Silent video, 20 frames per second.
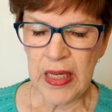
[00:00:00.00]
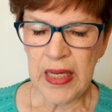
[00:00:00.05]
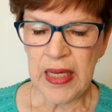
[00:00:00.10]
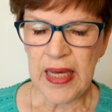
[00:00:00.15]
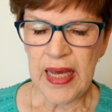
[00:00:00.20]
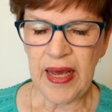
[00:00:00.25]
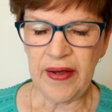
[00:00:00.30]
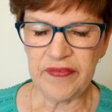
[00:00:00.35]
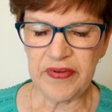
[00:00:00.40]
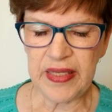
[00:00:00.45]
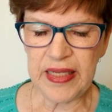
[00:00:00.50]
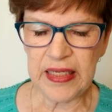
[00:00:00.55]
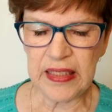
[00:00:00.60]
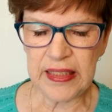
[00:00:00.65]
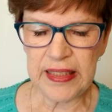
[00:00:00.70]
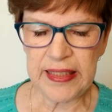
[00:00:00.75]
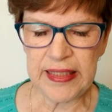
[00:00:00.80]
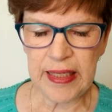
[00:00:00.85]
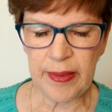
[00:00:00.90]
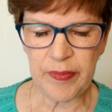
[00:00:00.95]
After they
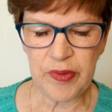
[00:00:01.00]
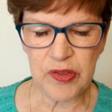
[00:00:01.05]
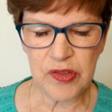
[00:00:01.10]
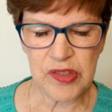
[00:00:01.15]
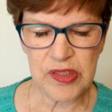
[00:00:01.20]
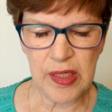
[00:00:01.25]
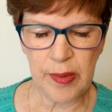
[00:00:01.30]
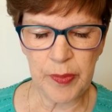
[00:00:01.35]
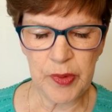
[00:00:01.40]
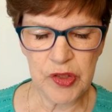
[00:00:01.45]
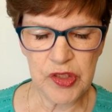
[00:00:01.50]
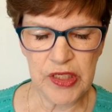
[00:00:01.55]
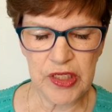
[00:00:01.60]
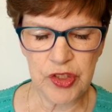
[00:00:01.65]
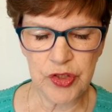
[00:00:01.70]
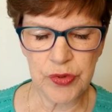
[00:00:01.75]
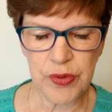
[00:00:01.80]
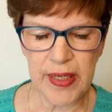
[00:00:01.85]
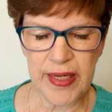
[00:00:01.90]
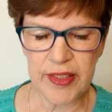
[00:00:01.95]
cleaned up their suppers, they
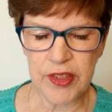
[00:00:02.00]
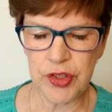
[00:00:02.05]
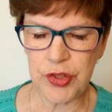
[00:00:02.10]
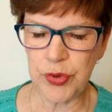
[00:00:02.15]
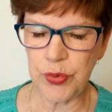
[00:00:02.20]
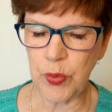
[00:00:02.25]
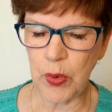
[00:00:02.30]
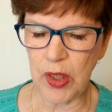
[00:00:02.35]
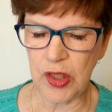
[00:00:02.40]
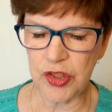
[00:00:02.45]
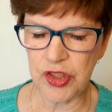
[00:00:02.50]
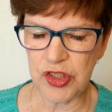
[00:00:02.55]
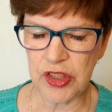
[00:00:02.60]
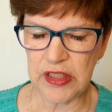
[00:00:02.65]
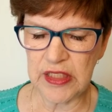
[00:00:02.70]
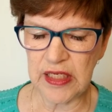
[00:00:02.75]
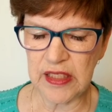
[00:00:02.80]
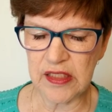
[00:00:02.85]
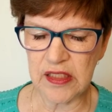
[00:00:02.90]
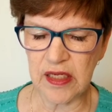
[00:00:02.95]
tried to wash the
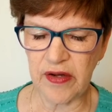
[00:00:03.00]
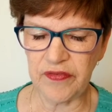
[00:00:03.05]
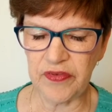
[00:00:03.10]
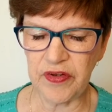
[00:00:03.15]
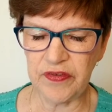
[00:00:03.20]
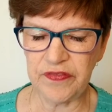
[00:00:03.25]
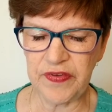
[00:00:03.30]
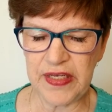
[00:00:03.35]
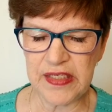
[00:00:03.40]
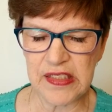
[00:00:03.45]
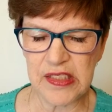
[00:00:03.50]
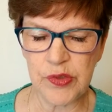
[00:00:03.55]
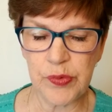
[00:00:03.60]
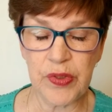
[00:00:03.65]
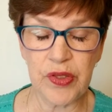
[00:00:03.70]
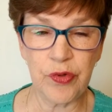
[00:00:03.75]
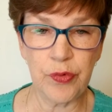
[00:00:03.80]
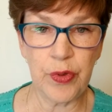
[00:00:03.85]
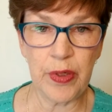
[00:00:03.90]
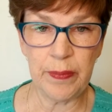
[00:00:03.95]
dust off their faces
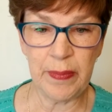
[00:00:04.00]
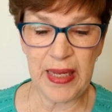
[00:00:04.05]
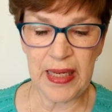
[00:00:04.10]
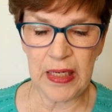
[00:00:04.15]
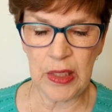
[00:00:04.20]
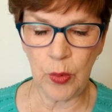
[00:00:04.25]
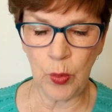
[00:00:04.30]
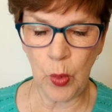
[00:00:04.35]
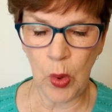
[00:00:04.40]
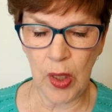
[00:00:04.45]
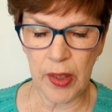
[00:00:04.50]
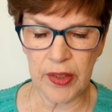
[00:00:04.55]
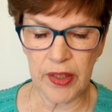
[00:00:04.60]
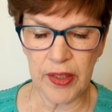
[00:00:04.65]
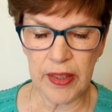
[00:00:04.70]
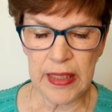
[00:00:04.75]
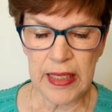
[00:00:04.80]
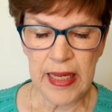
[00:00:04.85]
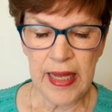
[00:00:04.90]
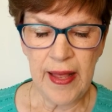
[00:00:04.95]
with the remaining
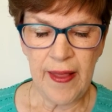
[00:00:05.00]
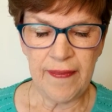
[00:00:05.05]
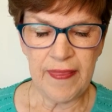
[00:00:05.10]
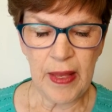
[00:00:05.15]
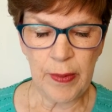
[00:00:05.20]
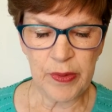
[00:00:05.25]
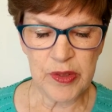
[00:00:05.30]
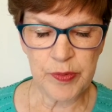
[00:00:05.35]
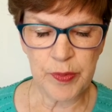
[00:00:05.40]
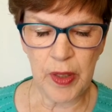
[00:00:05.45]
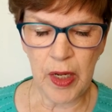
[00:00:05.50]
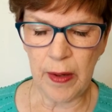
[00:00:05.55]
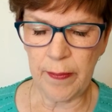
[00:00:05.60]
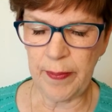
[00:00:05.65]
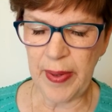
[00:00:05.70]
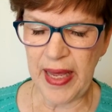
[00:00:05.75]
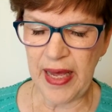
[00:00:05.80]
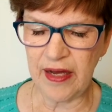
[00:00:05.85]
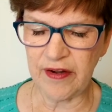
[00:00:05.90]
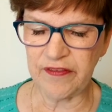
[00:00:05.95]
water that was brought
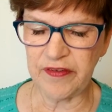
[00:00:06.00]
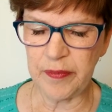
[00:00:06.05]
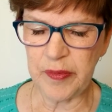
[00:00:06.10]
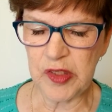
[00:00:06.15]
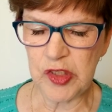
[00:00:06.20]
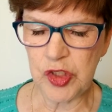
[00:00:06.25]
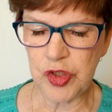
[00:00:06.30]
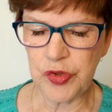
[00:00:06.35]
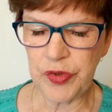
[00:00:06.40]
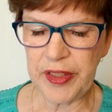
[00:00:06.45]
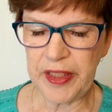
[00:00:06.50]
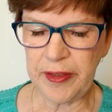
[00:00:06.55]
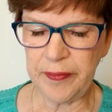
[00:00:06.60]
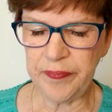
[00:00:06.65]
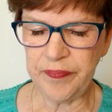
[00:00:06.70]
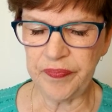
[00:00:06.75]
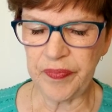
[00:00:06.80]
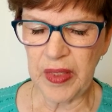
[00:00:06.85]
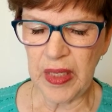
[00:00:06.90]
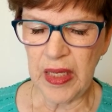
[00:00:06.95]
back from the stream.
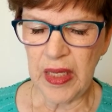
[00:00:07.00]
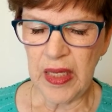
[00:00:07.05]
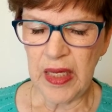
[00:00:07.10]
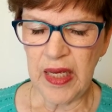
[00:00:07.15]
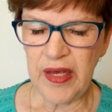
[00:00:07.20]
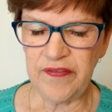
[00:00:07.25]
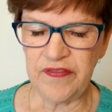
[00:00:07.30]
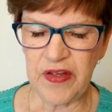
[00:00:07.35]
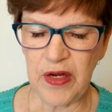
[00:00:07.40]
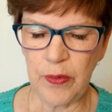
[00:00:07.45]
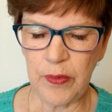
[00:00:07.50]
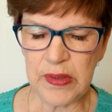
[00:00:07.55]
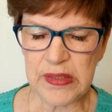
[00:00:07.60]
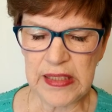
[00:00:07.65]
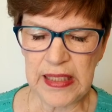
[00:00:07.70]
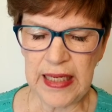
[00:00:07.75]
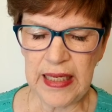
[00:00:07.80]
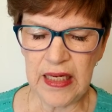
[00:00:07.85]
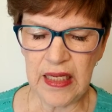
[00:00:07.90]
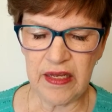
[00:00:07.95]
If there was
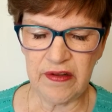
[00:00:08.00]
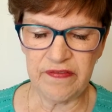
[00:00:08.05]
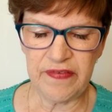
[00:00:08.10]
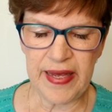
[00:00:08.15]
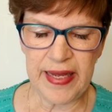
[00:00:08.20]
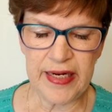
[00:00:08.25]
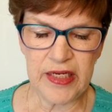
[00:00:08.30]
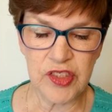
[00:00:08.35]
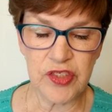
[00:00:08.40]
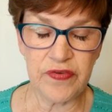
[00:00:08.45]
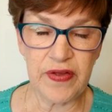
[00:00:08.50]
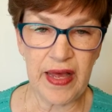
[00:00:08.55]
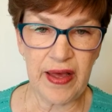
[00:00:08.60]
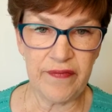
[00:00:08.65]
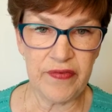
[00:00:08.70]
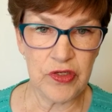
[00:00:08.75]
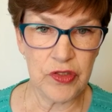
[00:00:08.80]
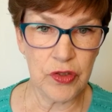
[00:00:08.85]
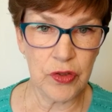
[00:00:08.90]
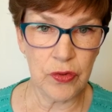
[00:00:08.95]
any advantage of
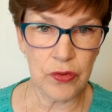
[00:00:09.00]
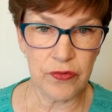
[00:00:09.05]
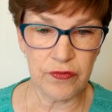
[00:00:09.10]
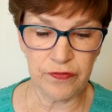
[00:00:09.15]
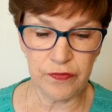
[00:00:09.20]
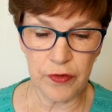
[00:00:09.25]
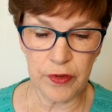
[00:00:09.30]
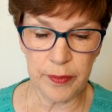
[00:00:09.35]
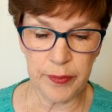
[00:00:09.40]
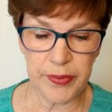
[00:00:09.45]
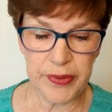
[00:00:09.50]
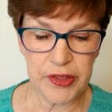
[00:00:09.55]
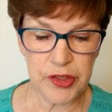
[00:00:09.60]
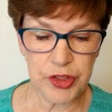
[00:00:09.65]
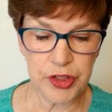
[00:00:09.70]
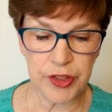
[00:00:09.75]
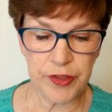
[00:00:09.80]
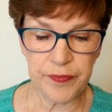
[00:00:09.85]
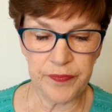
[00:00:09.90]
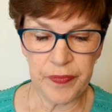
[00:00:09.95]
having to go to Fort
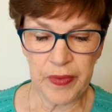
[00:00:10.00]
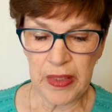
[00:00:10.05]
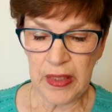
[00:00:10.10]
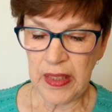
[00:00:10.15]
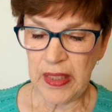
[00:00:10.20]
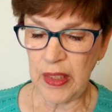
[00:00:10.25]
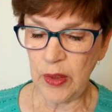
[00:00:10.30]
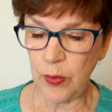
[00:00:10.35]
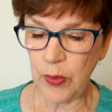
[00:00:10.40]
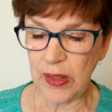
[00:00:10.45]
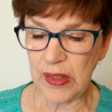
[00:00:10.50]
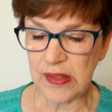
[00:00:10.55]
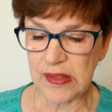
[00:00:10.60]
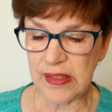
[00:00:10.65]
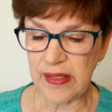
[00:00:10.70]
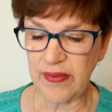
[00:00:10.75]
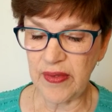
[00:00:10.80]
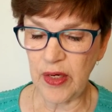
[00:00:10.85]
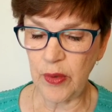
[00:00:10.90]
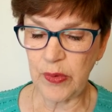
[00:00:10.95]
Bridger, it was
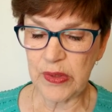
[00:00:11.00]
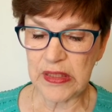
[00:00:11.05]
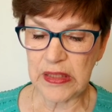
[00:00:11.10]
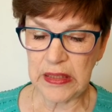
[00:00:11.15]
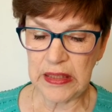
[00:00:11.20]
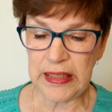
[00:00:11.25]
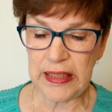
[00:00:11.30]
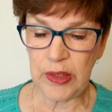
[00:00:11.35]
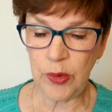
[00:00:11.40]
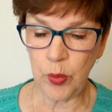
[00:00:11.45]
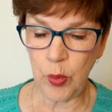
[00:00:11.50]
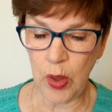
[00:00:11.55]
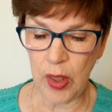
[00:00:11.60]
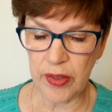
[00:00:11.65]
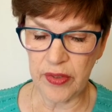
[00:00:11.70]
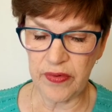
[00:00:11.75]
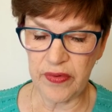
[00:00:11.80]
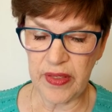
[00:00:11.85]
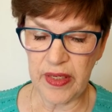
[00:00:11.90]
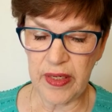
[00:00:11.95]
that there was clean
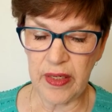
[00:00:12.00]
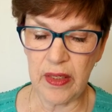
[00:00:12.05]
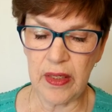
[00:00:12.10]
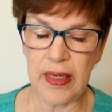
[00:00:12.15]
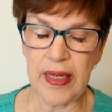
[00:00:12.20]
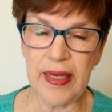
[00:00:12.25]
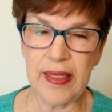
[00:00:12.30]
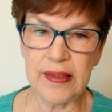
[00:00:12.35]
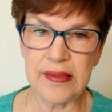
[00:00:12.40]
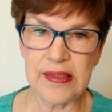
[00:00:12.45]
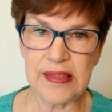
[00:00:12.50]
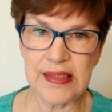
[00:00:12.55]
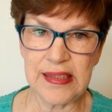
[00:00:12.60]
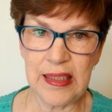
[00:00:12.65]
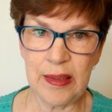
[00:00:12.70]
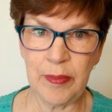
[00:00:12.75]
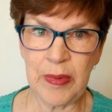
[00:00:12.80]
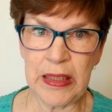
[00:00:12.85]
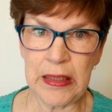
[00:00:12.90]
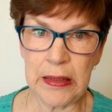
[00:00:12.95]
water there, and
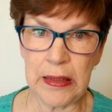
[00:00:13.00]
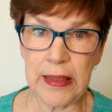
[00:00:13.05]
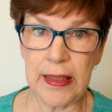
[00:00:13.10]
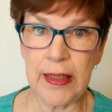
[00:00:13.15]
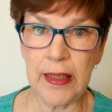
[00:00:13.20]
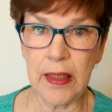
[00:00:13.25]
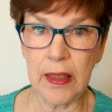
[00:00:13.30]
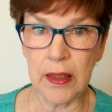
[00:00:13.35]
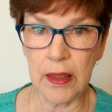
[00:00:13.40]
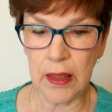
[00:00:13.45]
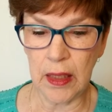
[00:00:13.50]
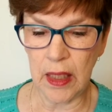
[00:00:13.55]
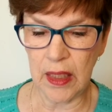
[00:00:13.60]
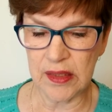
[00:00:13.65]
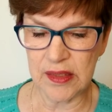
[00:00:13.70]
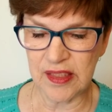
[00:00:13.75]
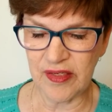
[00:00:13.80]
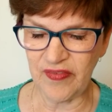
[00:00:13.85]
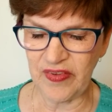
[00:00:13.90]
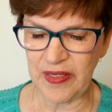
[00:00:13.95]
seemingly
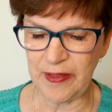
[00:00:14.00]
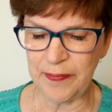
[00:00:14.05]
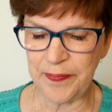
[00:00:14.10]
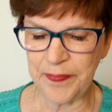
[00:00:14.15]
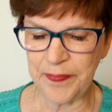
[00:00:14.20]
lots of it.